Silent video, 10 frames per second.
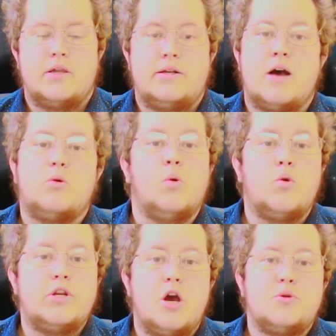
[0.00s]
Now,
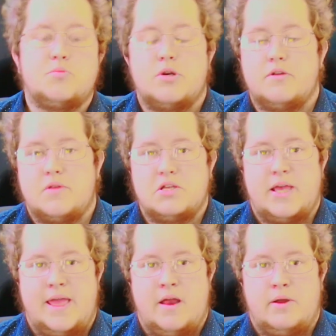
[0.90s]
audio is one of
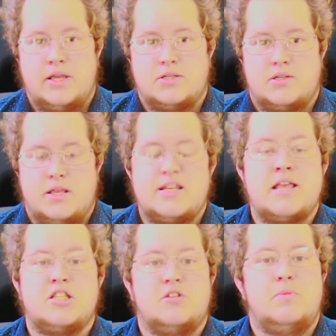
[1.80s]
these areas. There
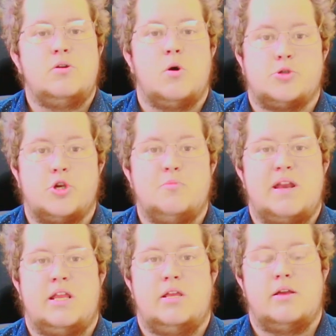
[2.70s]
tends to be not so
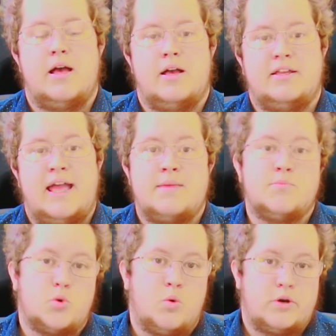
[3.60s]
many
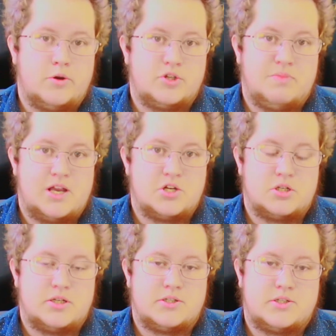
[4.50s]
games audio
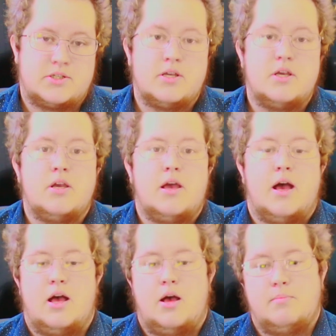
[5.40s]
specialists.
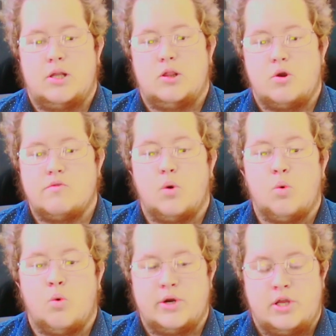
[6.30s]
A lot
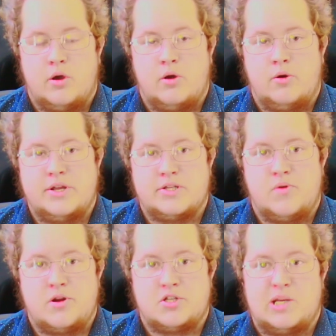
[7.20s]
of audio is
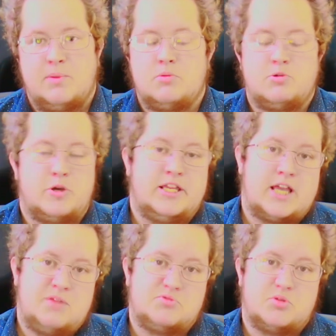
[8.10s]
very similar between
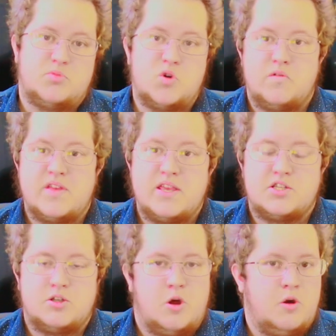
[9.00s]
games and
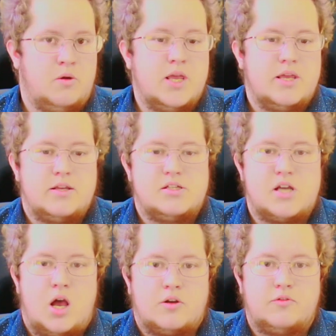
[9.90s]
movies. You know,
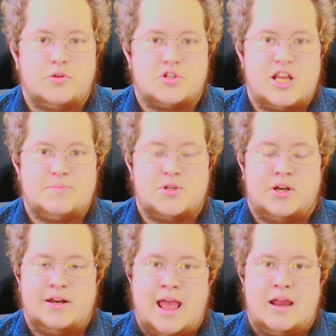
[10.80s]
dark footsteps in
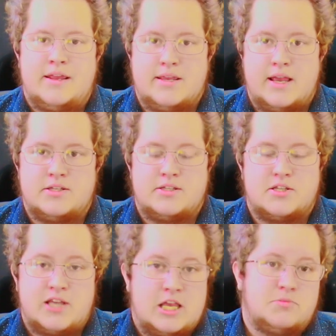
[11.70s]
an alley is the
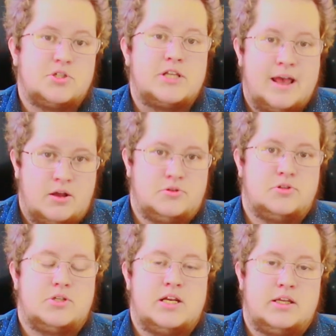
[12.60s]
same
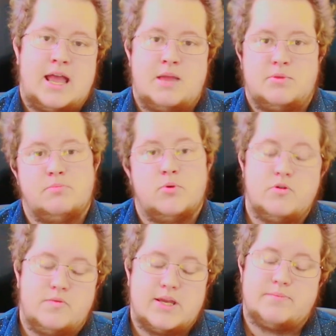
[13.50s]
sounds in a game and a
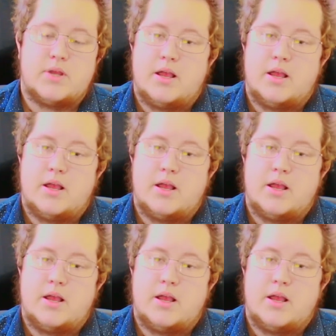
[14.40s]
movie.